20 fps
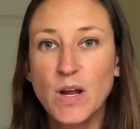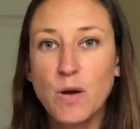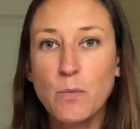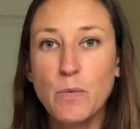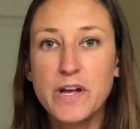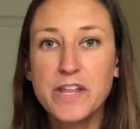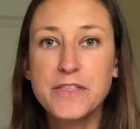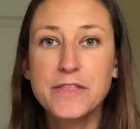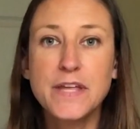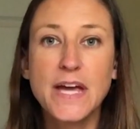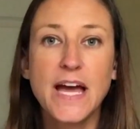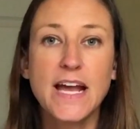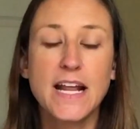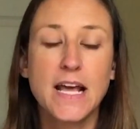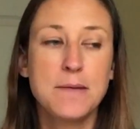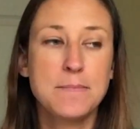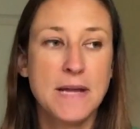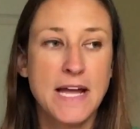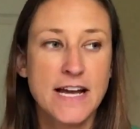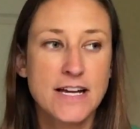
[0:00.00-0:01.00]
with that,
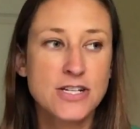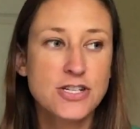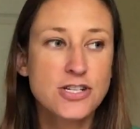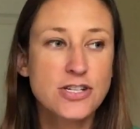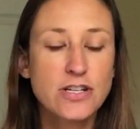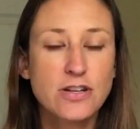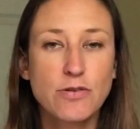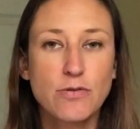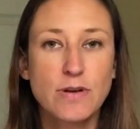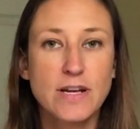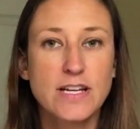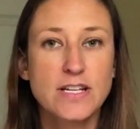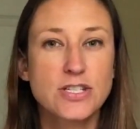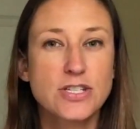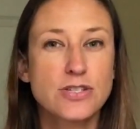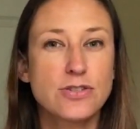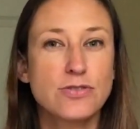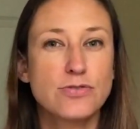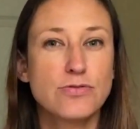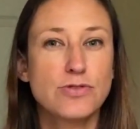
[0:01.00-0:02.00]
I'm actually going
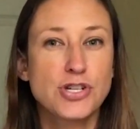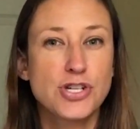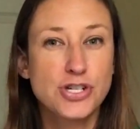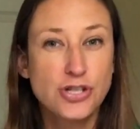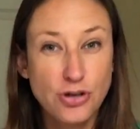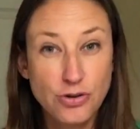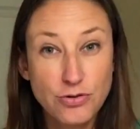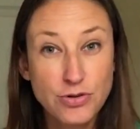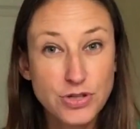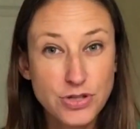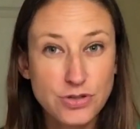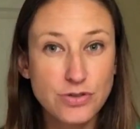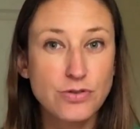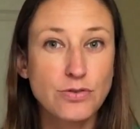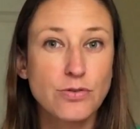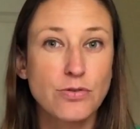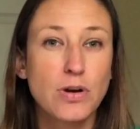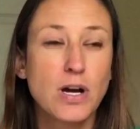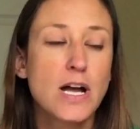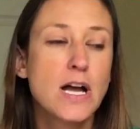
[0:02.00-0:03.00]
to show
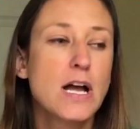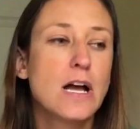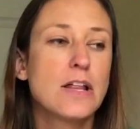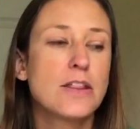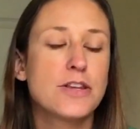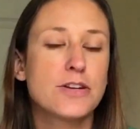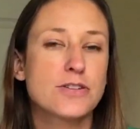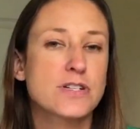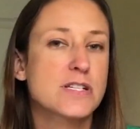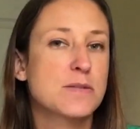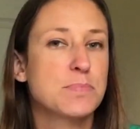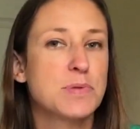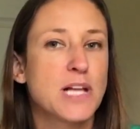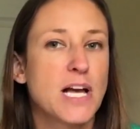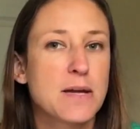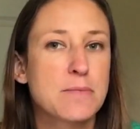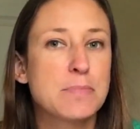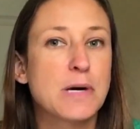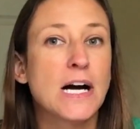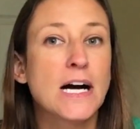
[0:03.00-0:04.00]
you their
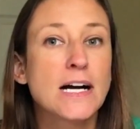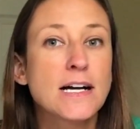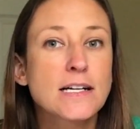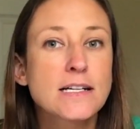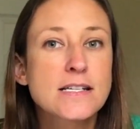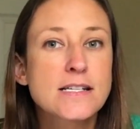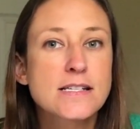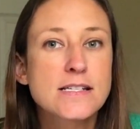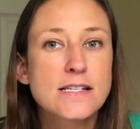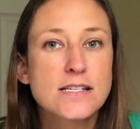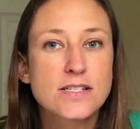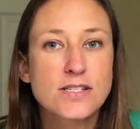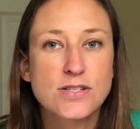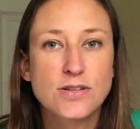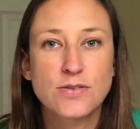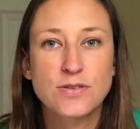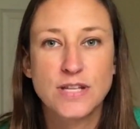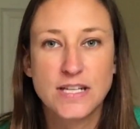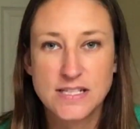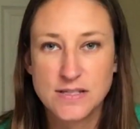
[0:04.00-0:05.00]
supply box.
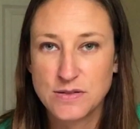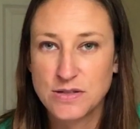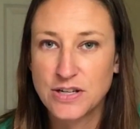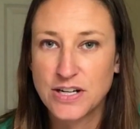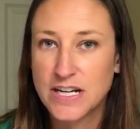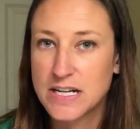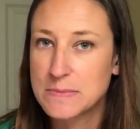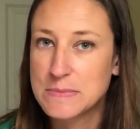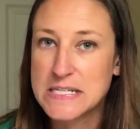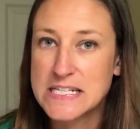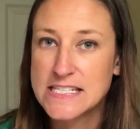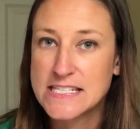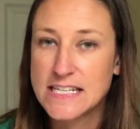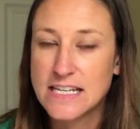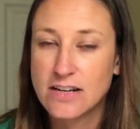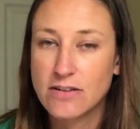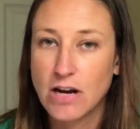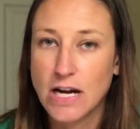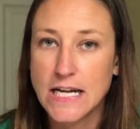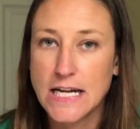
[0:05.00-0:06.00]
So that's what you're going to be
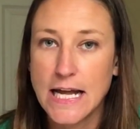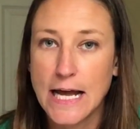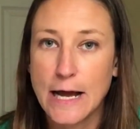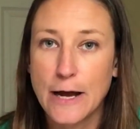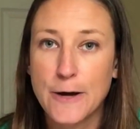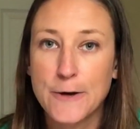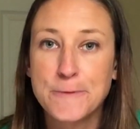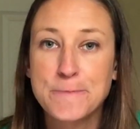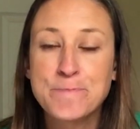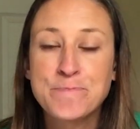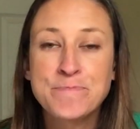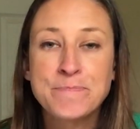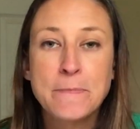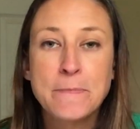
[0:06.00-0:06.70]
seeing right now.